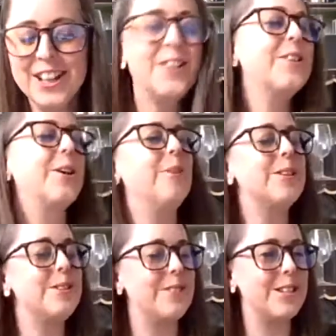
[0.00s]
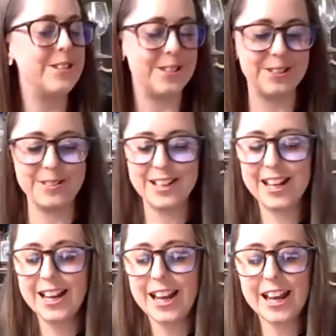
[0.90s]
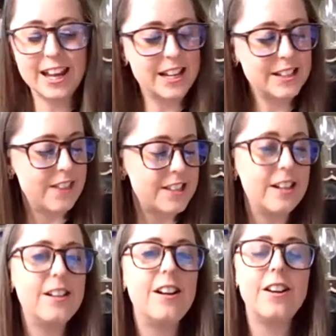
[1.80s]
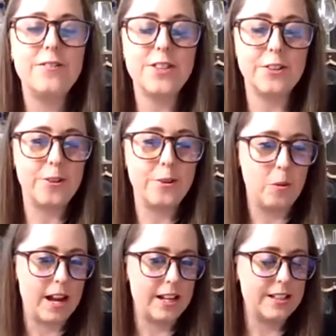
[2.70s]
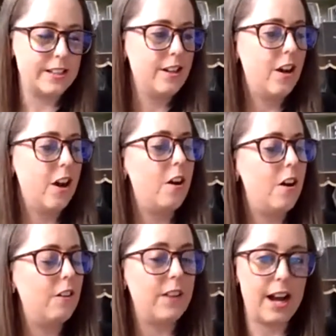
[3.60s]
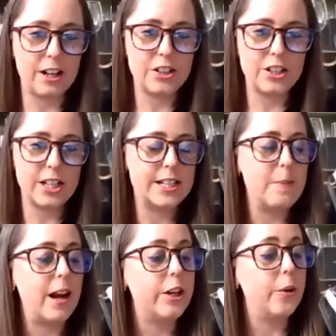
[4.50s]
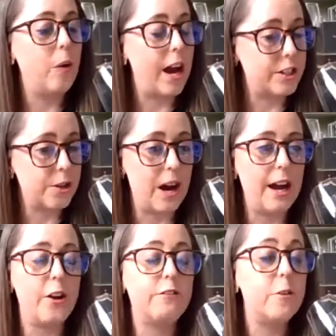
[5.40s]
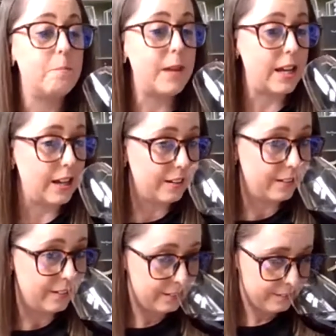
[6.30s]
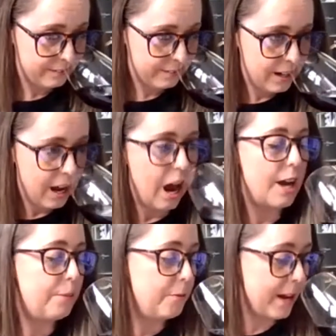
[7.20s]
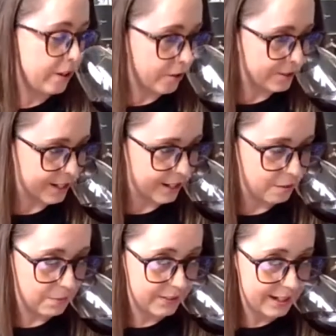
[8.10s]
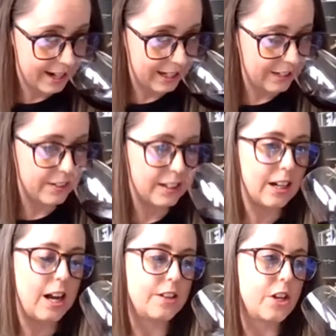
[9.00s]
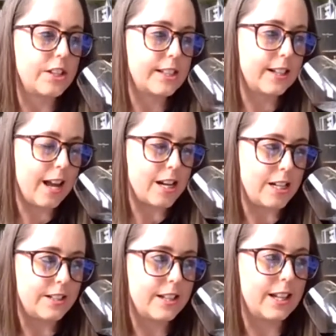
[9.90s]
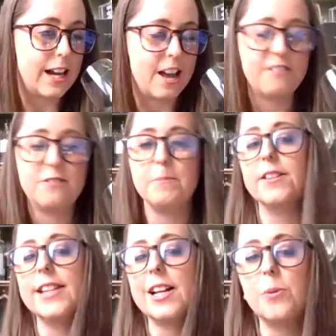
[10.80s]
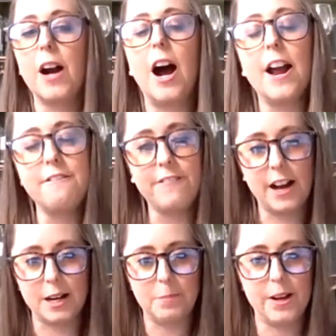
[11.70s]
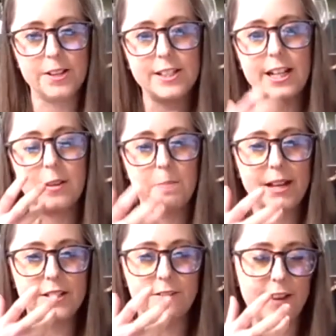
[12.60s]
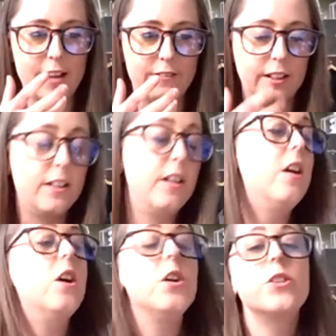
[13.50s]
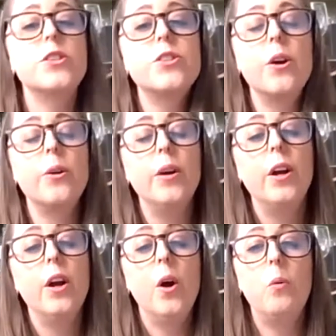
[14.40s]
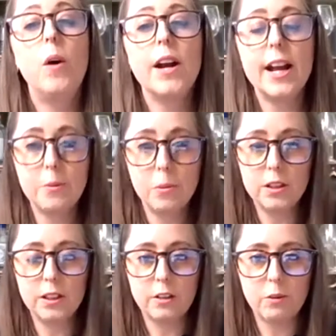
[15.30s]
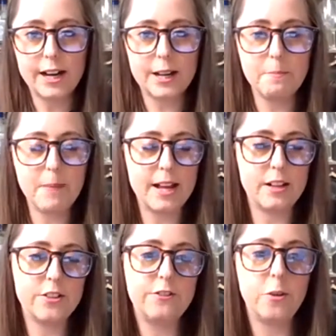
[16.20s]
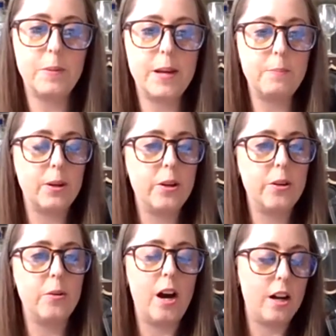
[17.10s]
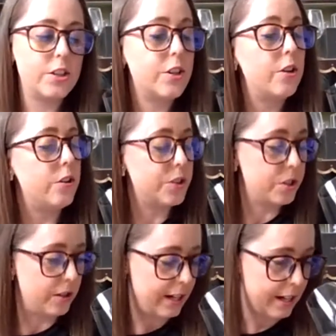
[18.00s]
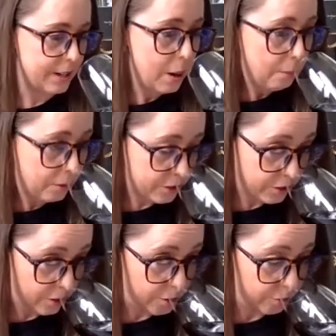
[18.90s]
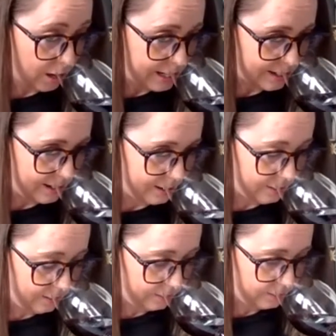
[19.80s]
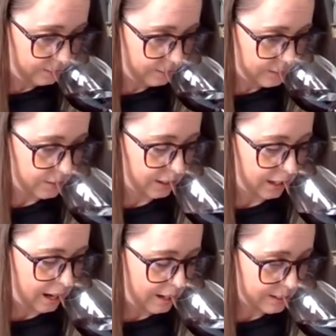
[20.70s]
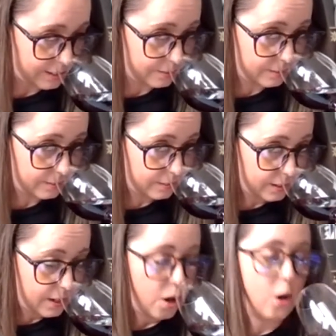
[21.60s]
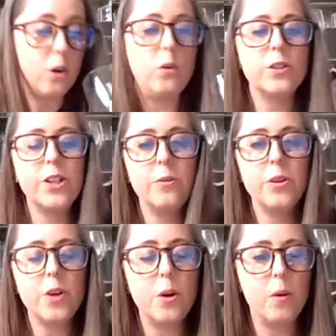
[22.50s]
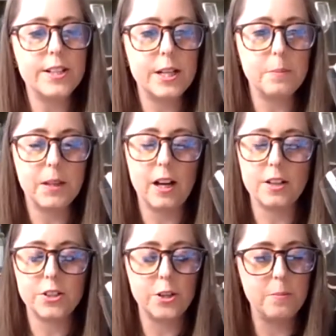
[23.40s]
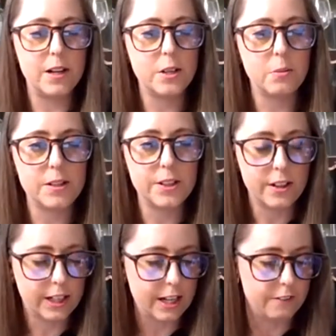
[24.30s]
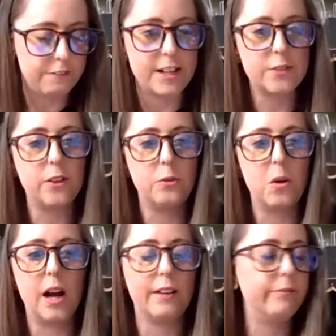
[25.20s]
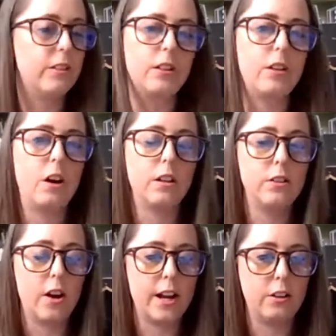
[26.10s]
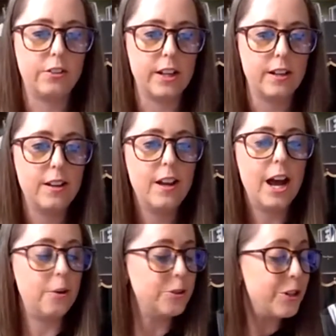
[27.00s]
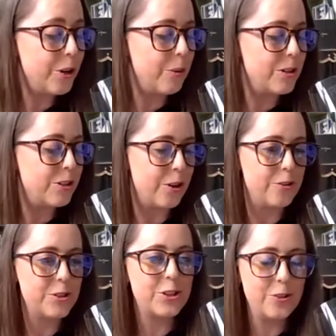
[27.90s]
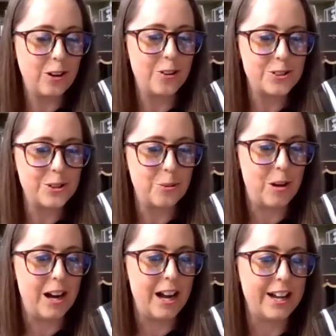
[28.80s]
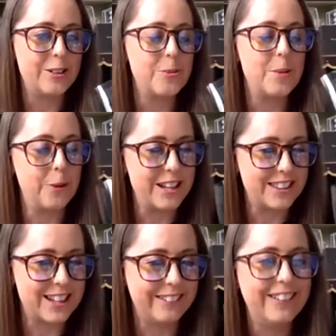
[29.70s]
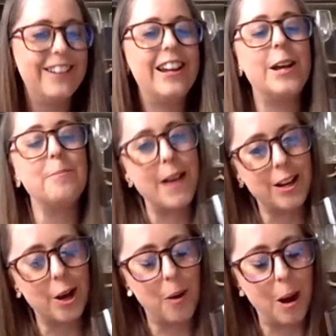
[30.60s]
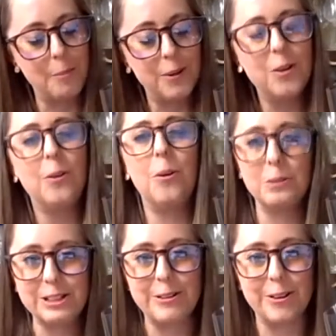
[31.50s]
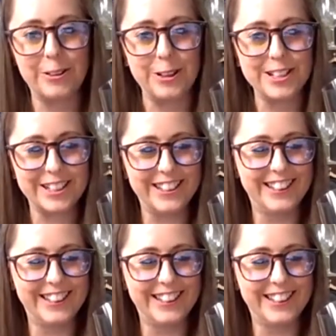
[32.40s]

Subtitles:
So what you want to do is there's a lot of different ways of actually smelling your wine. So I know for me, I put my nose in, but then I lean the glass slightly to the left because that's where I find personally the better flavor. So what I will recommend for people who aren't so used to it is put your nose right in to the glass. Also, you don't want to tip the glass too much, otherwise you're going to get a face full of wine. Not healthy. And also you don't want your nose too close to the wine because when you breathe in, it may go up. Also not good.